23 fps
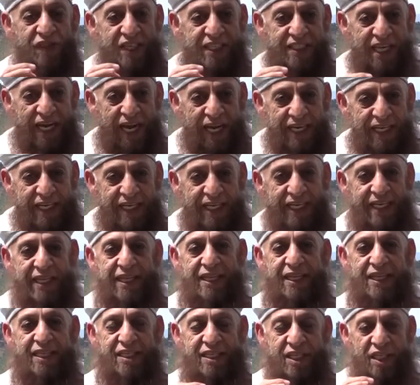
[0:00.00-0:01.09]
this hadith
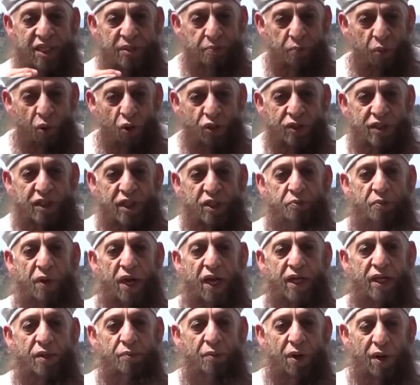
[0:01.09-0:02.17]
is reported
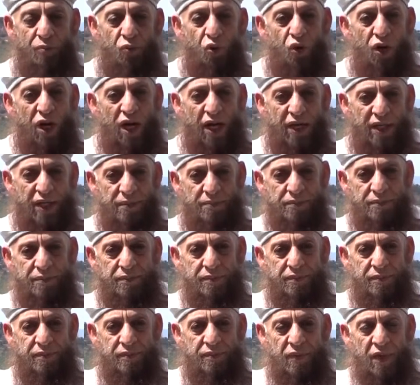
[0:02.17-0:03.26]
by Imam Bukhari.
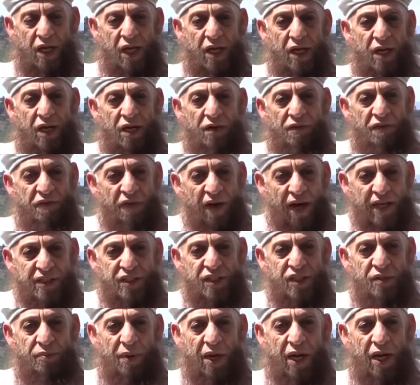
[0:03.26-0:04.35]

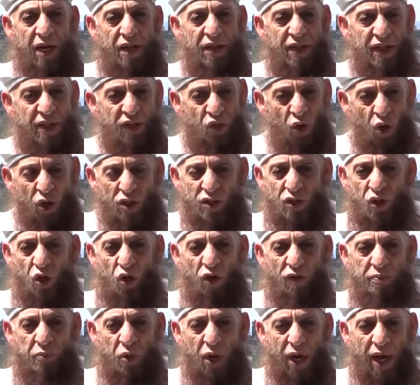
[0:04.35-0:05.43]
Fatima, the daughter
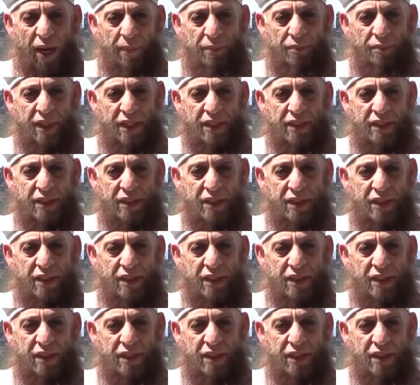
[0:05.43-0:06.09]
of Muhammad,